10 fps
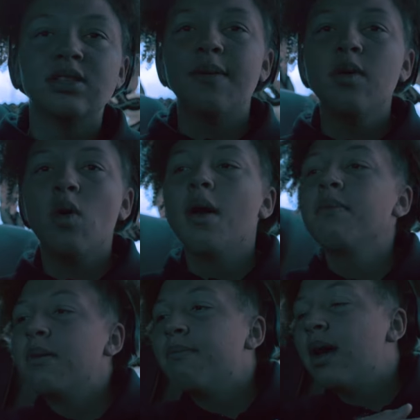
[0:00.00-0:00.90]
tell me why
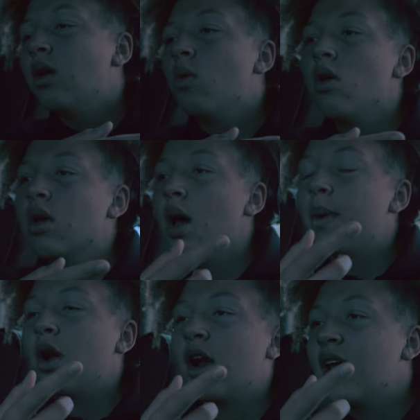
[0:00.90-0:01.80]
me and Bella woke
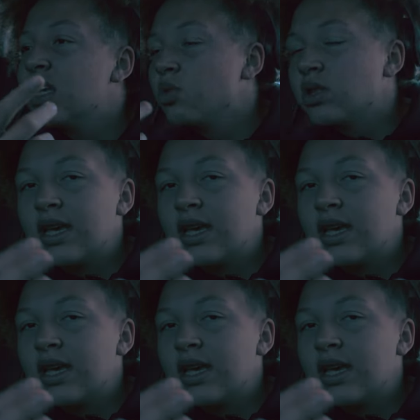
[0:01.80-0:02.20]
up and our heads were